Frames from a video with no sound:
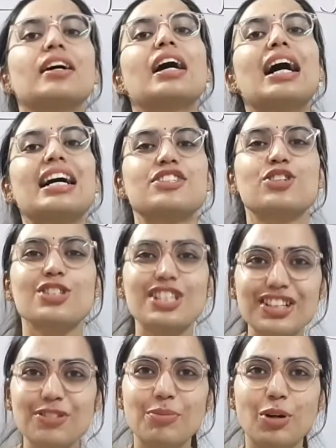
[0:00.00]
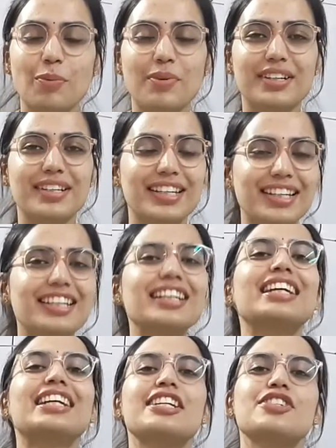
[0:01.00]
Associative
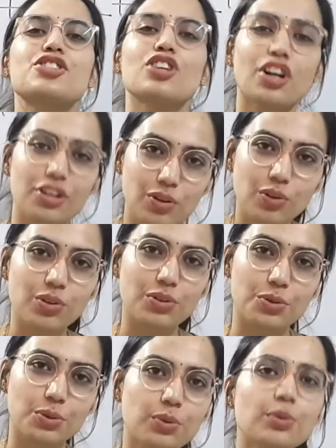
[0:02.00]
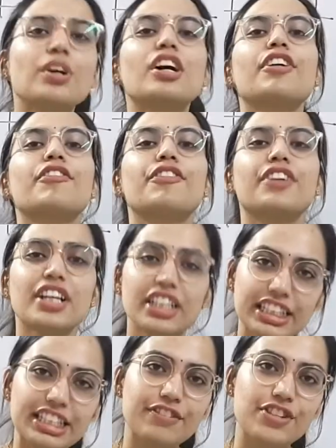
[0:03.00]
property does not hold true for the
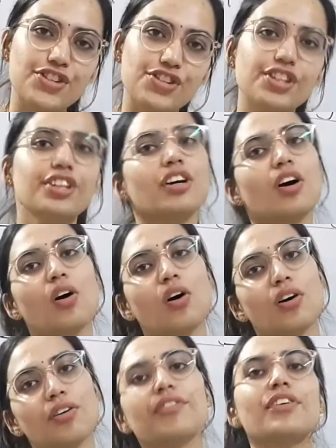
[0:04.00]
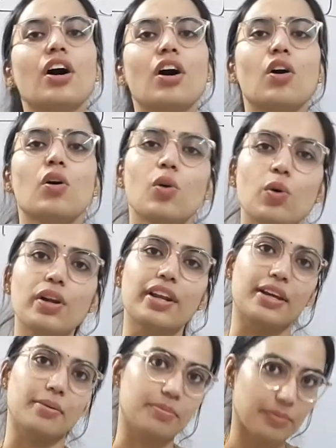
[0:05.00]
division of whole
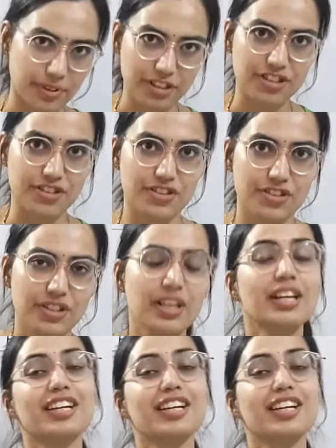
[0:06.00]
numbers.